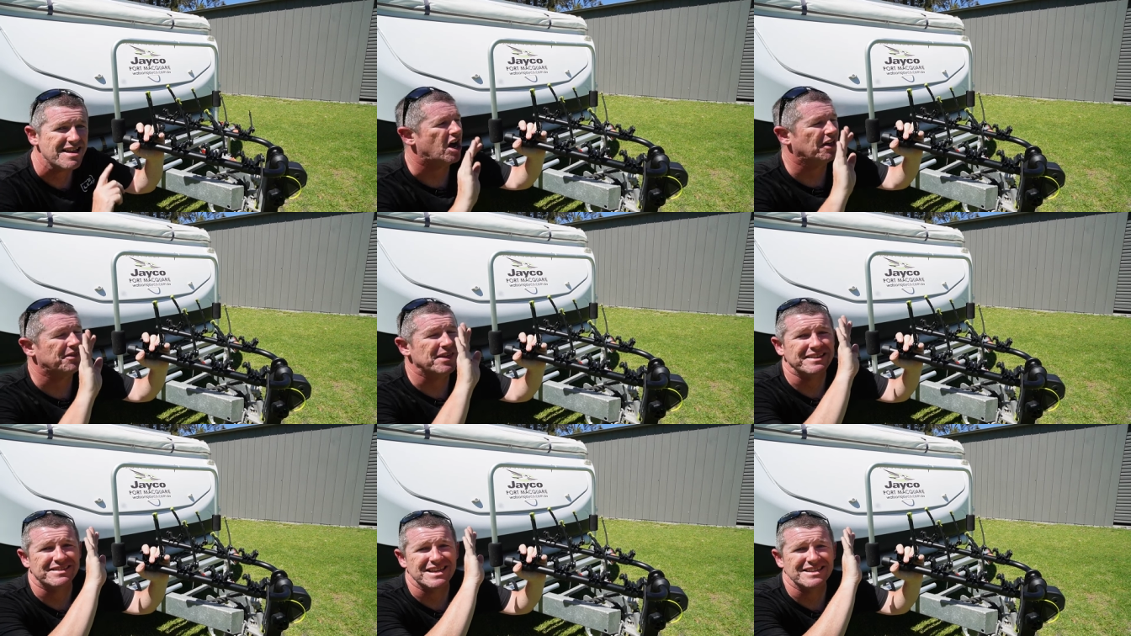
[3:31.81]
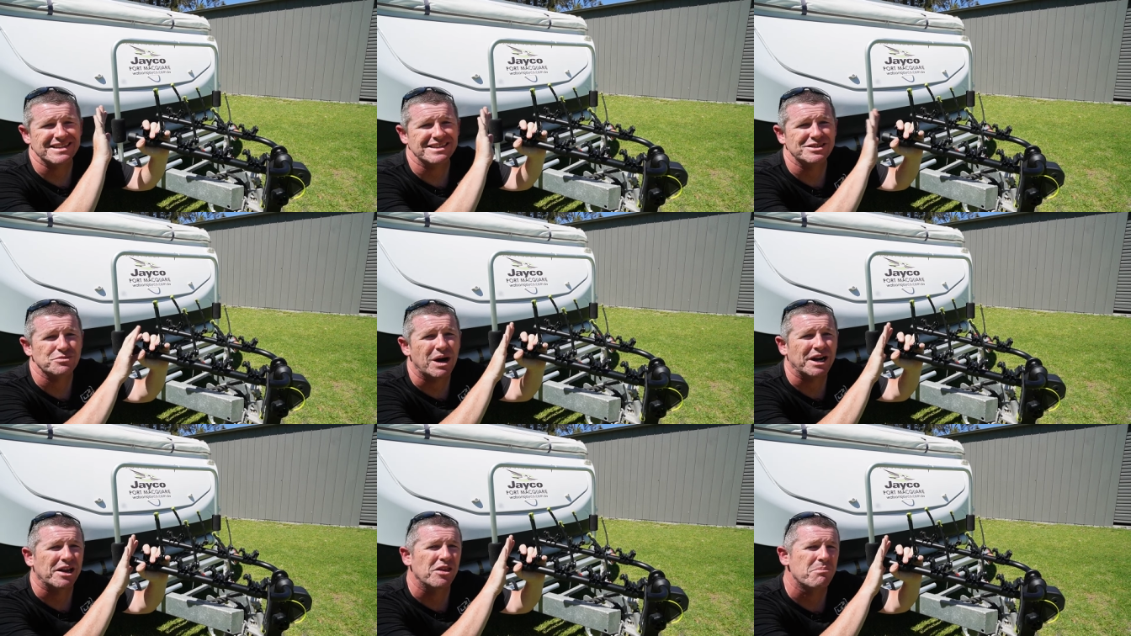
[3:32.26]
I think this
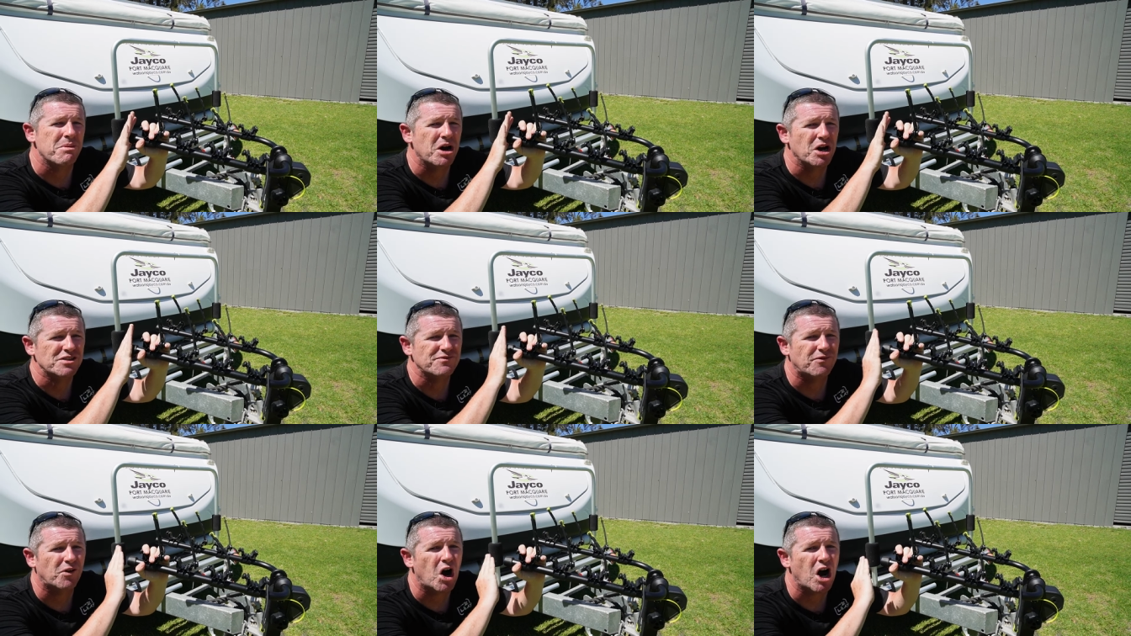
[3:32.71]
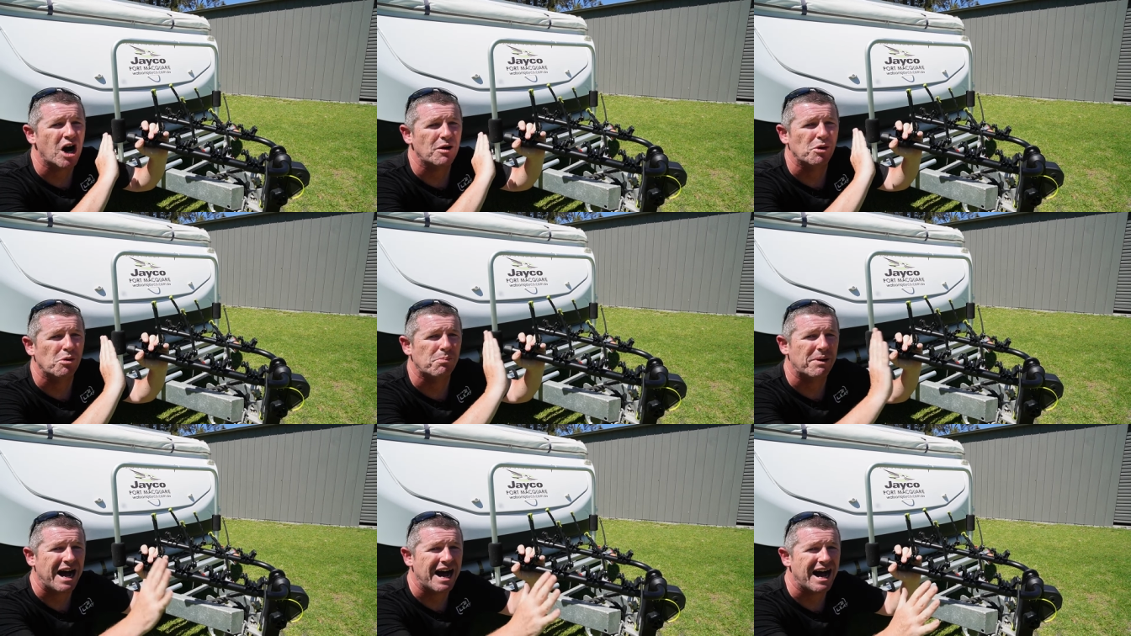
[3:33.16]
is one of the most
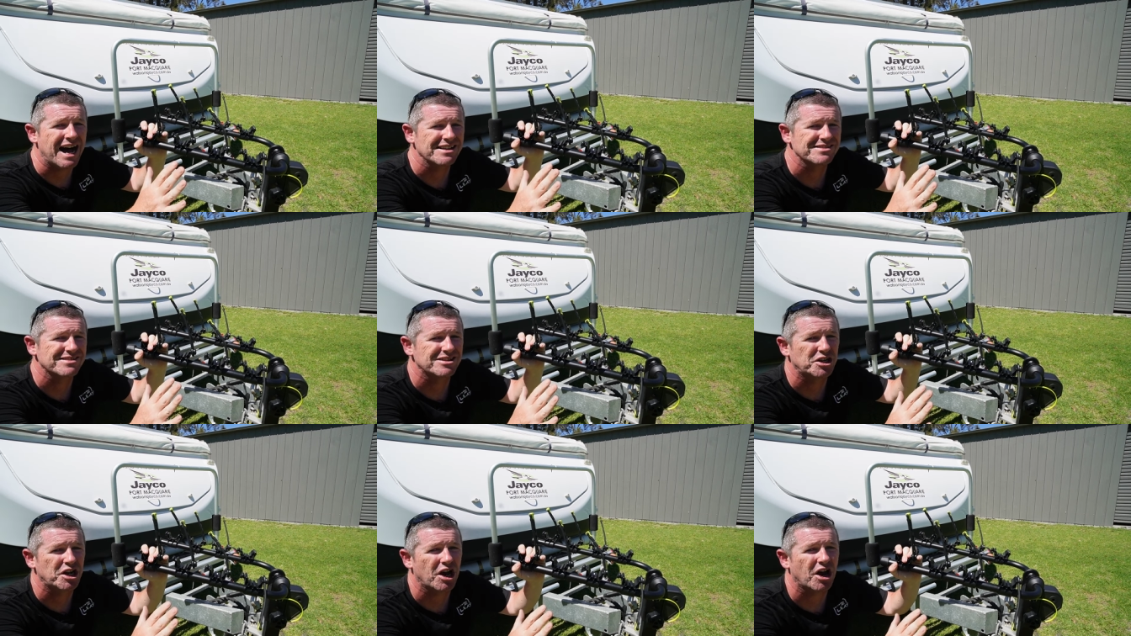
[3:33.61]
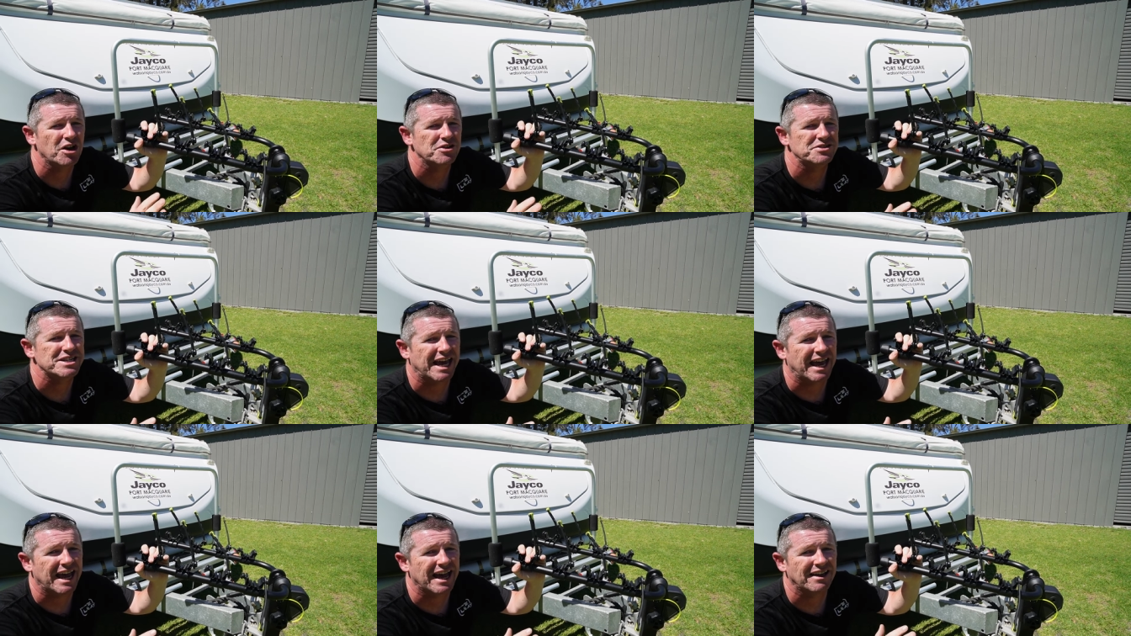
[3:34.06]
viable paths to go
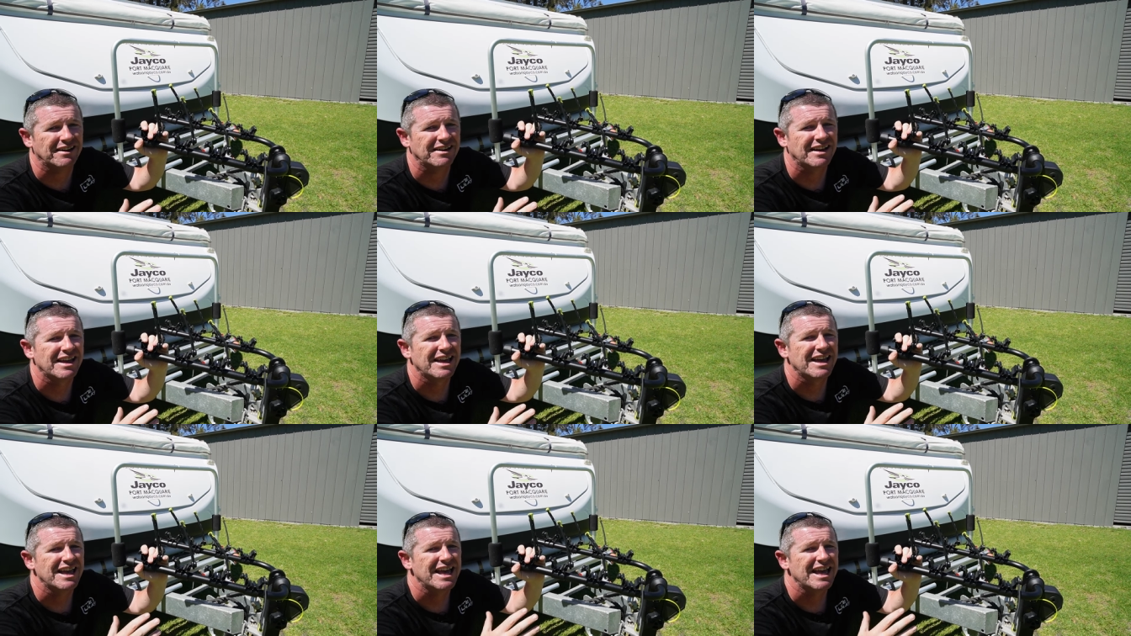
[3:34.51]
down